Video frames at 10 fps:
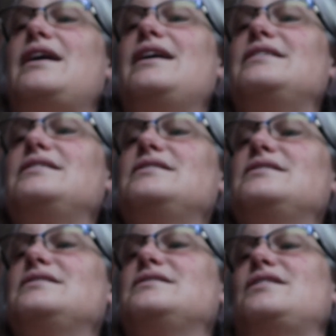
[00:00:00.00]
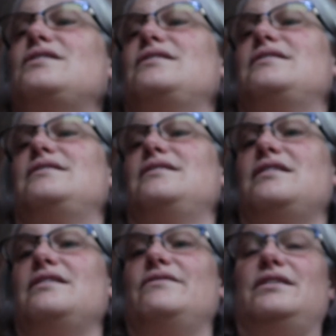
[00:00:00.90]
That is
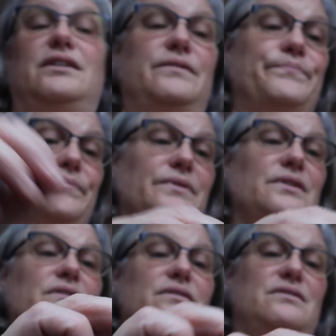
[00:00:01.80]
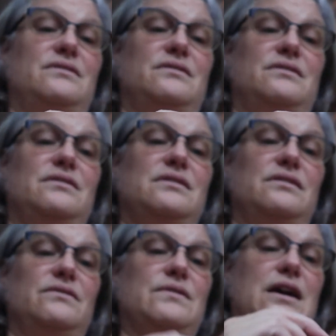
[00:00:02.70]
lovely.
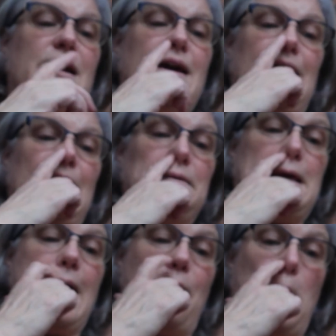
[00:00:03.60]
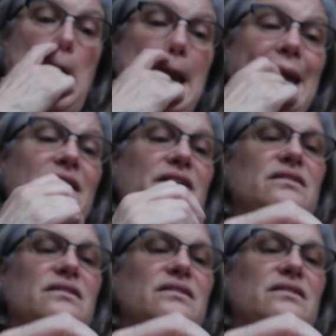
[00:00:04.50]
Okay, I got that one.